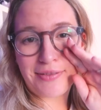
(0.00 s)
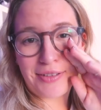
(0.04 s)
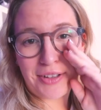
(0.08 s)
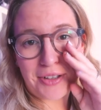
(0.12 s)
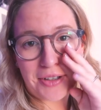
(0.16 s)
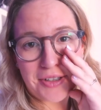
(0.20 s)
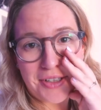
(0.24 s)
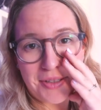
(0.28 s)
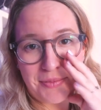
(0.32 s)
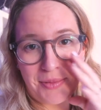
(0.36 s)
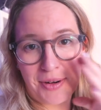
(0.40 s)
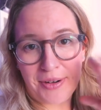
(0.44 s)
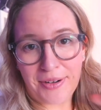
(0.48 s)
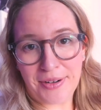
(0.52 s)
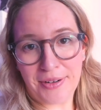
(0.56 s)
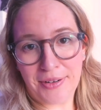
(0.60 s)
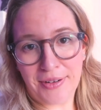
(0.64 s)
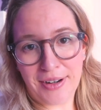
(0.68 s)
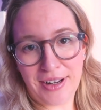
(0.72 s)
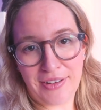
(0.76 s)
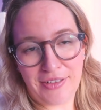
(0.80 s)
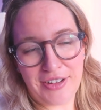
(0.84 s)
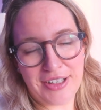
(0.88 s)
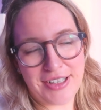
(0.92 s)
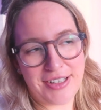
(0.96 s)
the vlog
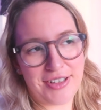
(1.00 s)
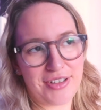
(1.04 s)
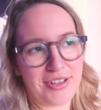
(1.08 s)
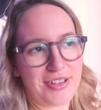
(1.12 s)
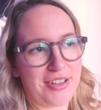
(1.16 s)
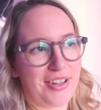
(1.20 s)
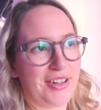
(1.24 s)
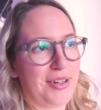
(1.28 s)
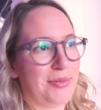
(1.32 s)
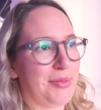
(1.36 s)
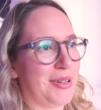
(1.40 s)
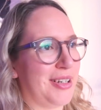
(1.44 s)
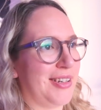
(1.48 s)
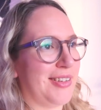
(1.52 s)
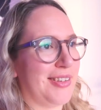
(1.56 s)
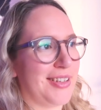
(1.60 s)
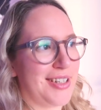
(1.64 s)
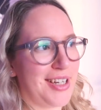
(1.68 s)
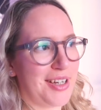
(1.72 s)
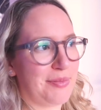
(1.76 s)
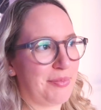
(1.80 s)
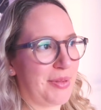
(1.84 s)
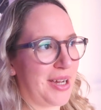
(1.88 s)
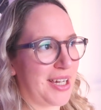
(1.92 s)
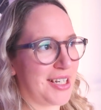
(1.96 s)
tomorrow if it's just going to be another
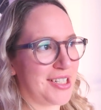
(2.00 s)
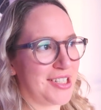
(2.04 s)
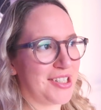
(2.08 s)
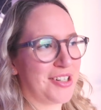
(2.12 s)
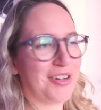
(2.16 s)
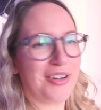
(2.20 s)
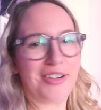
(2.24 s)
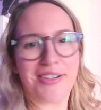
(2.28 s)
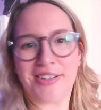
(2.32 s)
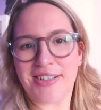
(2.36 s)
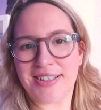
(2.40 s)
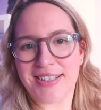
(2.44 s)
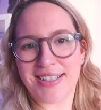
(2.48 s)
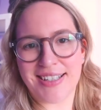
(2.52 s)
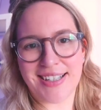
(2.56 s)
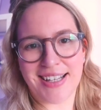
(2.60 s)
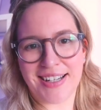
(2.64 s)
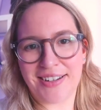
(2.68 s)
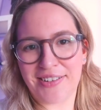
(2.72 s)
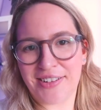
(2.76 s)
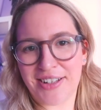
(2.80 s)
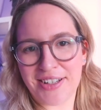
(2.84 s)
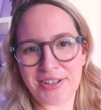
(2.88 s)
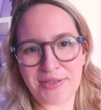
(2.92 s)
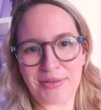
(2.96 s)
day of packaging orders because I
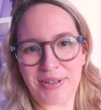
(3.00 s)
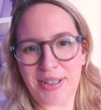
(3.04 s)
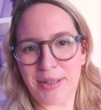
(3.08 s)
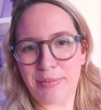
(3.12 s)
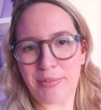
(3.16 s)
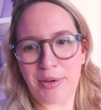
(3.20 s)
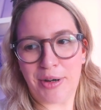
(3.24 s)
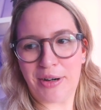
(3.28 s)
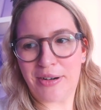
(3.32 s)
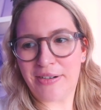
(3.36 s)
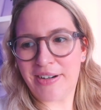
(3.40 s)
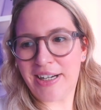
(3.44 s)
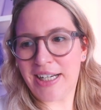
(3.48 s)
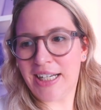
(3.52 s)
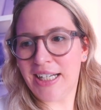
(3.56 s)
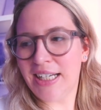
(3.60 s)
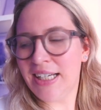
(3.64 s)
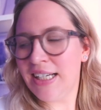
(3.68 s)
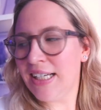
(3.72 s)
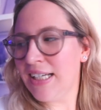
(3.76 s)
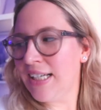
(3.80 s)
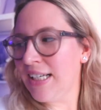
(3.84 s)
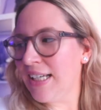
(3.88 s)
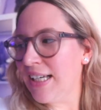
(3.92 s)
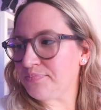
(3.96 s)
know that's really boring.
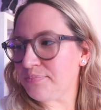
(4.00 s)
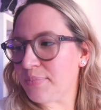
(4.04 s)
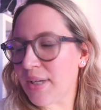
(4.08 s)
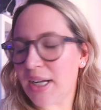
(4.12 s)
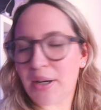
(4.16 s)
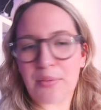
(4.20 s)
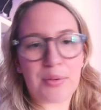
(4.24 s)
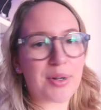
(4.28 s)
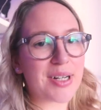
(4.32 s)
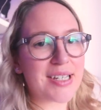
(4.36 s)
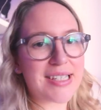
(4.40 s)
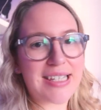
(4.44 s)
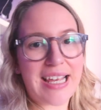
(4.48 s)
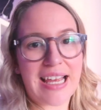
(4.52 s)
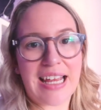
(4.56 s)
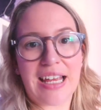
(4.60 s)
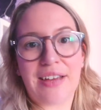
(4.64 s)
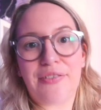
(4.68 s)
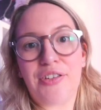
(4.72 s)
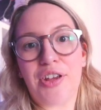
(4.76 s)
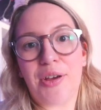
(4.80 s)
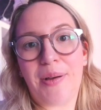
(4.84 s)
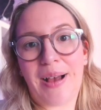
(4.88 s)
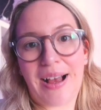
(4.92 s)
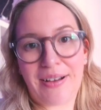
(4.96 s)
But I want to say
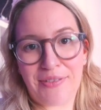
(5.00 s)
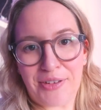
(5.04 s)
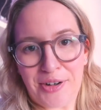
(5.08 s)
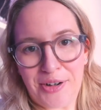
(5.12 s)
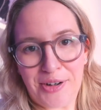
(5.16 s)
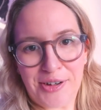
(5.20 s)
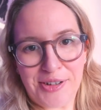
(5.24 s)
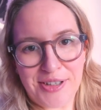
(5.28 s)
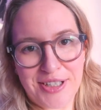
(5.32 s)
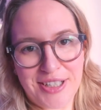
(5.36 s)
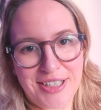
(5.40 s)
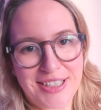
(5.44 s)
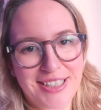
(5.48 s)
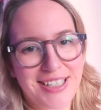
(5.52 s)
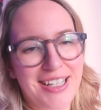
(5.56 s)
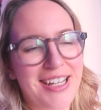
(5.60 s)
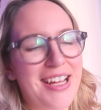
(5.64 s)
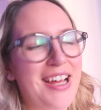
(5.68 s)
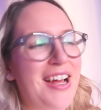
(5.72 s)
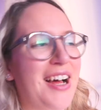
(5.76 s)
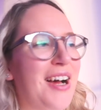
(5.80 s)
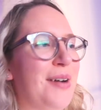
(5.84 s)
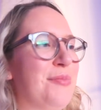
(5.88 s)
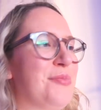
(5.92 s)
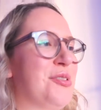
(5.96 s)
if you have ordered,
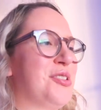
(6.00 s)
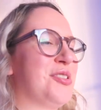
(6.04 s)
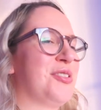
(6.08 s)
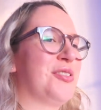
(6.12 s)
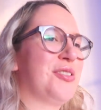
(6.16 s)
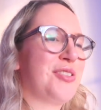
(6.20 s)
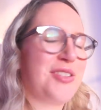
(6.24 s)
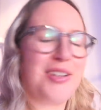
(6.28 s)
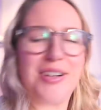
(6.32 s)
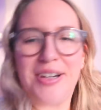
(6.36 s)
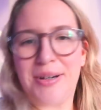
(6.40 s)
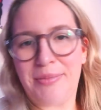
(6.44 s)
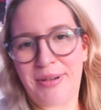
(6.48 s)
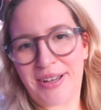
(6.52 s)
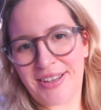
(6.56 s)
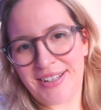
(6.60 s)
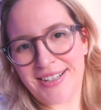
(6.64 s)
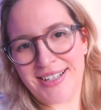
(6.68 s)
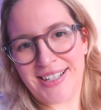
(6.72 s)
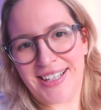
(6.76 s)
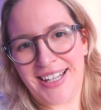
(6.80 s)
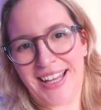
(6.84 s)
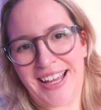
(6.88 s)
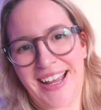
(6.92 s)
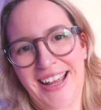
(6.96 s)
I'm so sorry about
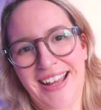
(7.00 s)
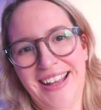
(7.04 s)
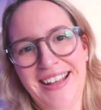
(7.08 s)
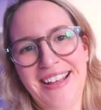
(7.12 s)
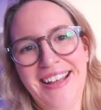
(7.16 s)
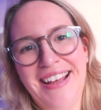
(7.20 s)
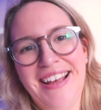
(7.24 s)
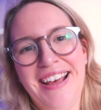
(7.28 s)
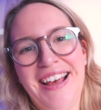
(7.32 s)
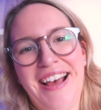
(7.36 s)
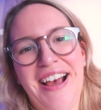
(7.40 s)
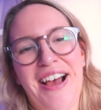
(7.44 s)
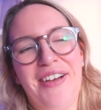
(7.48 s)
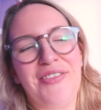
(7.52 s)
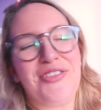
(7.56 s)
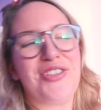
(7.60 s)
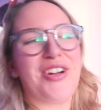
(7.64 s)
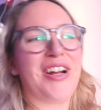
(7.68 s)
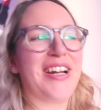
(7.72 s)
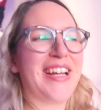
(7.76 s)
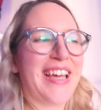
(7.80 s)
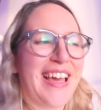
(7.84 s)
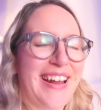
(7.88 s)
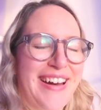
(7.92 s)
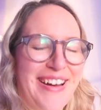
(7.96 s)
the delay. I'm
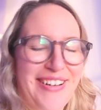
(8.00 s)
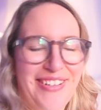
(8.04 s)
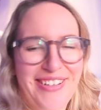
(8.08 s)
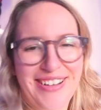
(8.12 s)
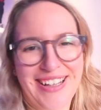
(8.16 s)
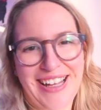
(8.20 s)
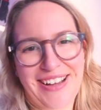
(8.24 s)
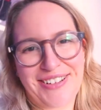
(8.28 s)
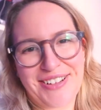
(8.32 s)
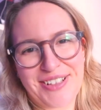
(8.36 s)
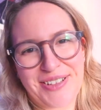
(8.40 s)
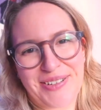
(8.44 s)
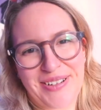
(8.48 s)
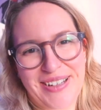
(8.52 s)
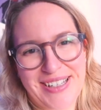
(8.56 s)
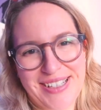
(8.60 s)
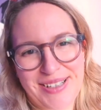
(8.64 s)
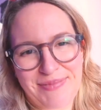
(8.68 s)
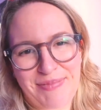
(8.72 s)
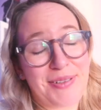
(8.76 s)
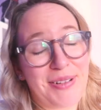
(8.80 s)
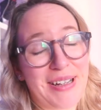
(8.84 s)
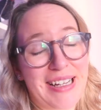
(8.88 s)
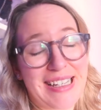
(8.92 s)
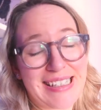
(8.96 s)
trying to get it all out as quick
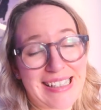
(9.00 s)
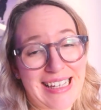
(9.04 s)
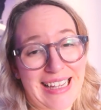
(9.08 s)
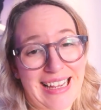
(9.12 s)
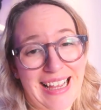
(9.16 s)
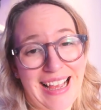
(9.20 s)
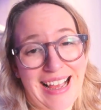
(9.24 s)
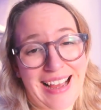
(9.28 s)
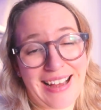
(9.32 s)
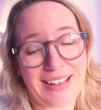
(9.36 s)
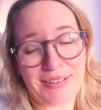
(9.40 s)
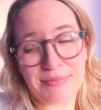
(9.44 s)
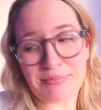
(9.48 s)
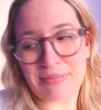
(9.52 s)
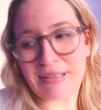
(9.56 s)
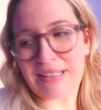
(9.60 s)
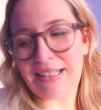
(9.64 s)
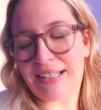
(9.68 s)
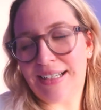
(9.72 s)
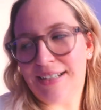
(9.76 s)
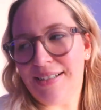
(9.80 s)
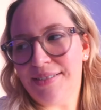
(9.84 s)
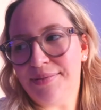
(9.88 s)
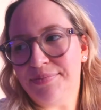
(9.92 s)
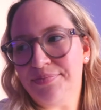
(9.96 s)
as quick as I can, but
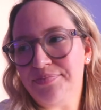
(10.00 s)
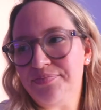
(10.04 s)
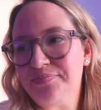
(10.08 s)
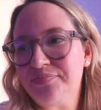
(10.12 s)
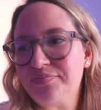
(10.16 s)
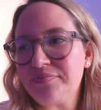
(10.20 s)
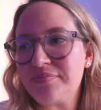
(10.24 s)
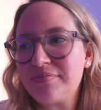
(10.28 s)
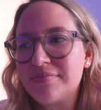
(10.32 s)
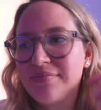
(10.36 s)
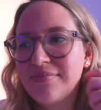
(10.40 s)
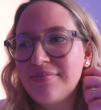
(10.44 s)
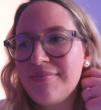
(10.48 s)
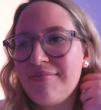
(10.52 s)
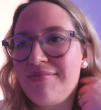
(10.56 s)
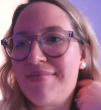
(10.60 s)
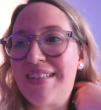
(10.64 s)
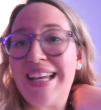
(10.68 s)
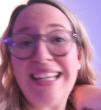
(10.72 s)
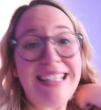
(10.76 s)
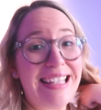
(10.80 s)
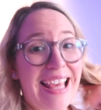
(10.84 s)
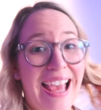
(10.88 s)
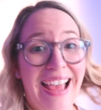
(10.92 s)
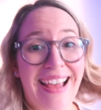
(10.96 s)
um,
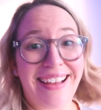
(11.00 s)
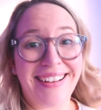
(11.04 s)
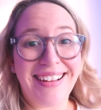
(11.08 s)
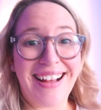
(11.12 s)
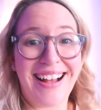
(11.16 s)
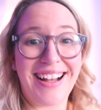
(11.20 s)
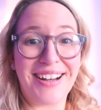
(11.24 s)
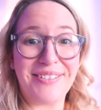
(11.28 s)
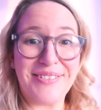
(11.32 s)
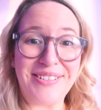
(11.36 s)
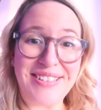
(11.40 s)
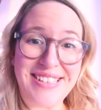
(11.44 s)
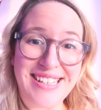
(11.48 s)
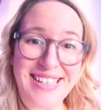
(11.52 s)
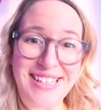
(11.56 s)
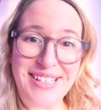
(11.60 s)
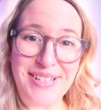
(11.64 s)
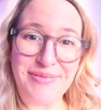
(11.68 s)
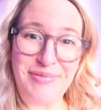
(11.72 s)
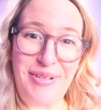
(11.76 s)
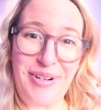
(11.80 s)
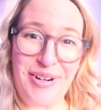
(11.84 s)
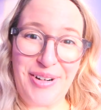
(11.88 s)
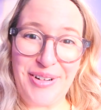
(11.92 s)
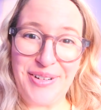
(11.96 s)
yeah, I will see you
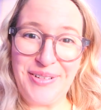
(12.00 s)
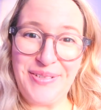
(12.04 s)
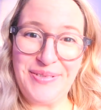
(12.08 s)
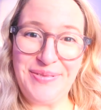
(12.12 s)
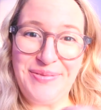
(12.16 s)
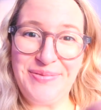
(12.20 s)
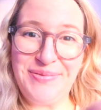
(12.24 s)
tomorrow.